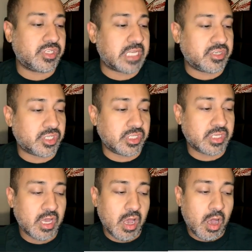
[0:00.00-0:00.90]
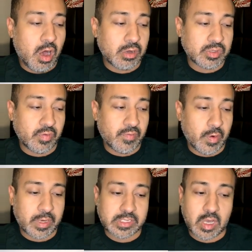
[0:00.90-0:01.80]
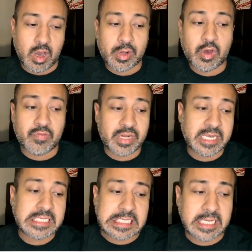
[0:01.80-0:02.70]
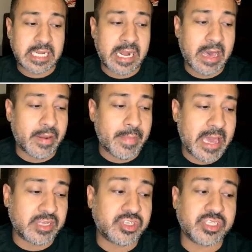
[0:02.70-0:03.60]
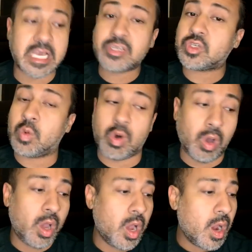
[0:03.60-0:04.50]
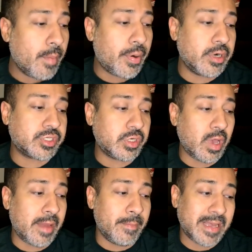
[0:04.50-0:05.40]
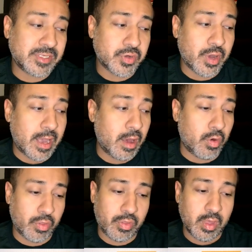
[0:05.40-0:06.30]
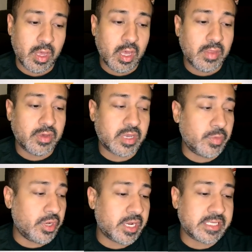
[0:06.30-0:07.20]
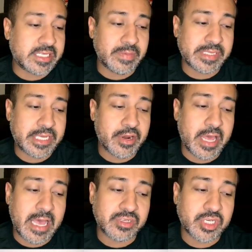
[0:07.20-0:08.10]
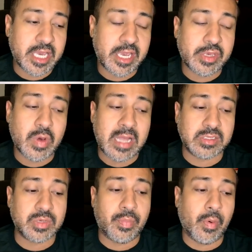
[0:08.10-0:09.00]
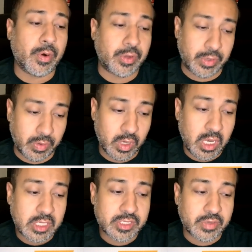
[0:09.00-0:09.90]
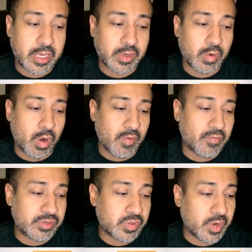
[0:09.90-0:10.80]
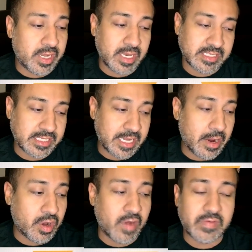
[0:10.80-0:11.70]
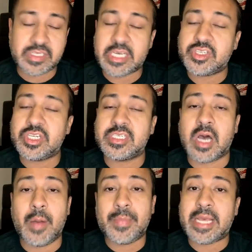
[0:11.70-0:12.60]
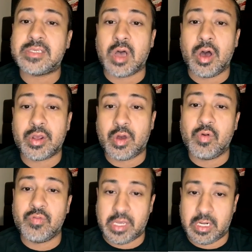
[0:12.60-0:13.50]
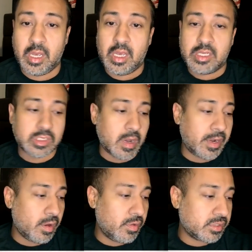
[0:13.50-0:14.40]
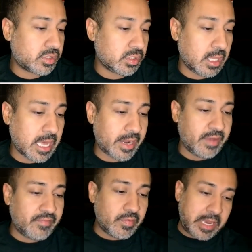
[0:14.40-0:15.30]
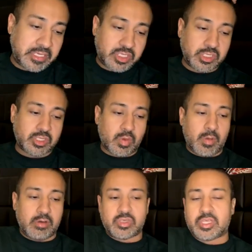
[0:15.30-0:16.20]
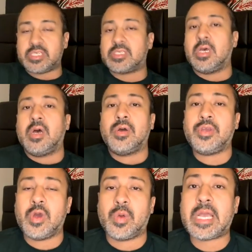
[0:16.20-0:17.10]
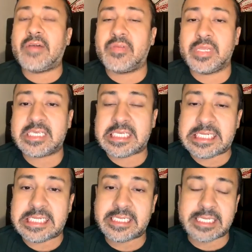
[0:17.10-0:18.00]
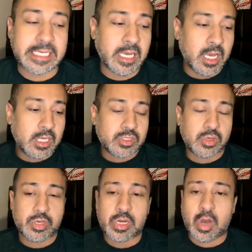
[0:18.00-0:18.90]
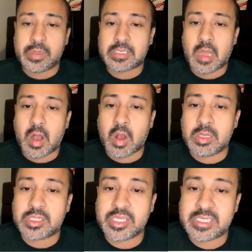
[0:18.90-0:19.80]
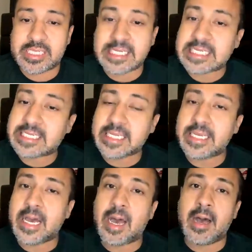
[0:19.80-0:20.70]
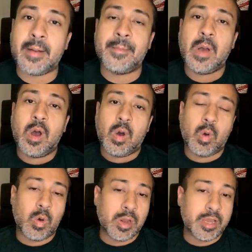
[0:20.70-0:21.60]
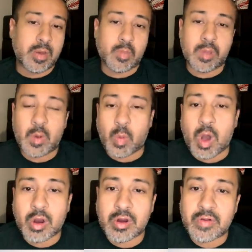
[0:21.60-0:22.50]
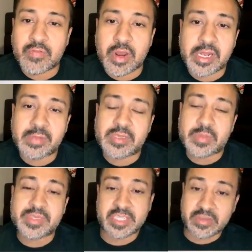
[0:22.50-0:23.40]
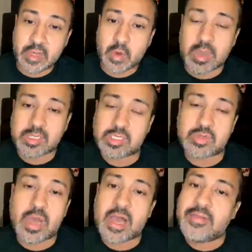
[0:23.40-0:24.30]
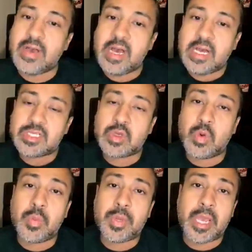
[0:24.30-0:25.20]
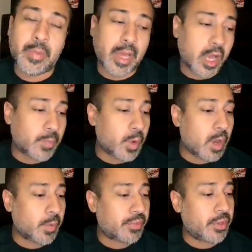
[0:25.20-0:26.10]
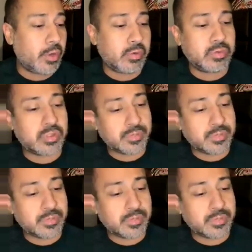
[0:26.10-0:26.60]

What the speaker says: sessions also focus on COVID-19 and how to manage your sexual, personal, and mental health. The community team is here to educate you and support you. So thank you all for joining us today. Our conversation is updates on COVID. So I know there's a lot of information. So most of this, you know, we got from the CDC. So you can always log on to the CDC or hit up Whitman-Walker for any specific questions you have. So we'll be able to help you out with those.